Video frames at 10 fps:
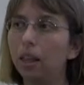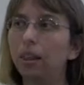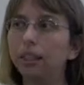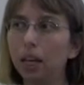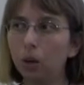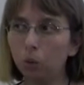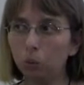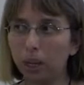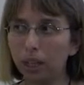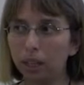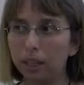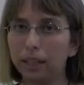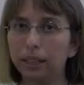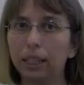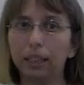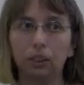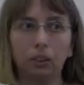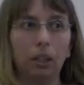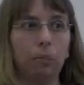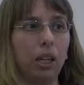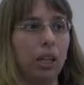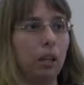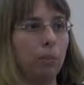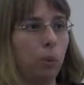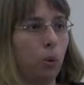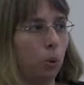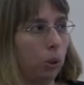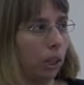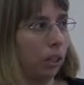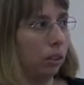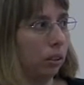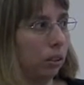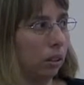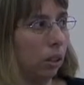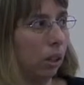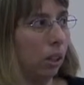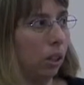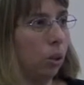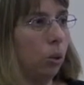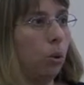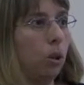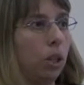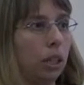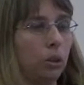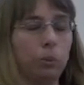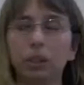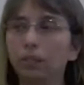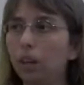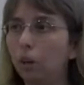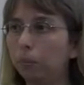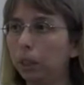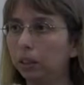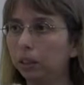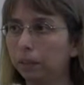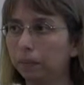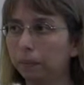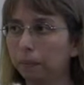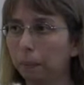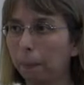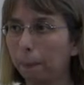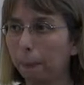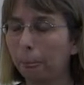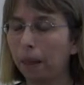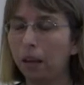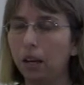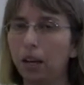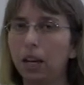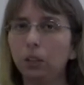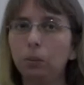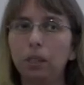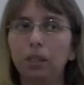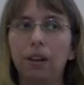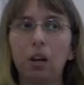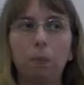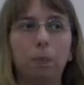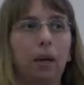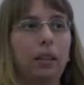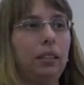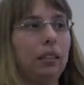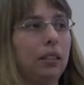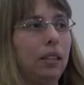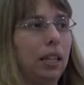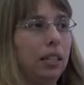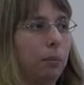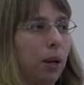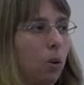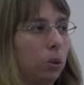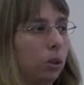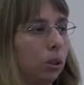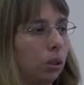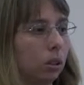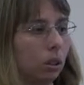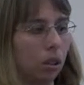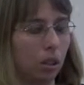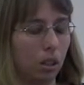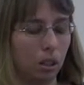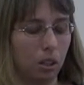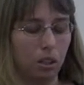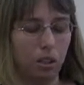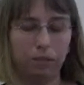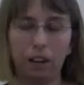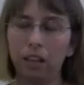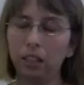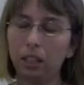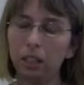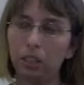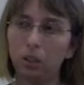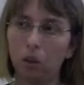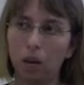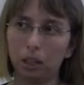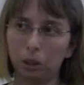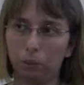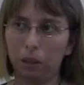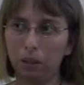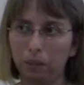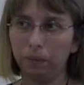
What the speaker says: The second week is extremely important. You do customer development. Customer development is about finding your customer,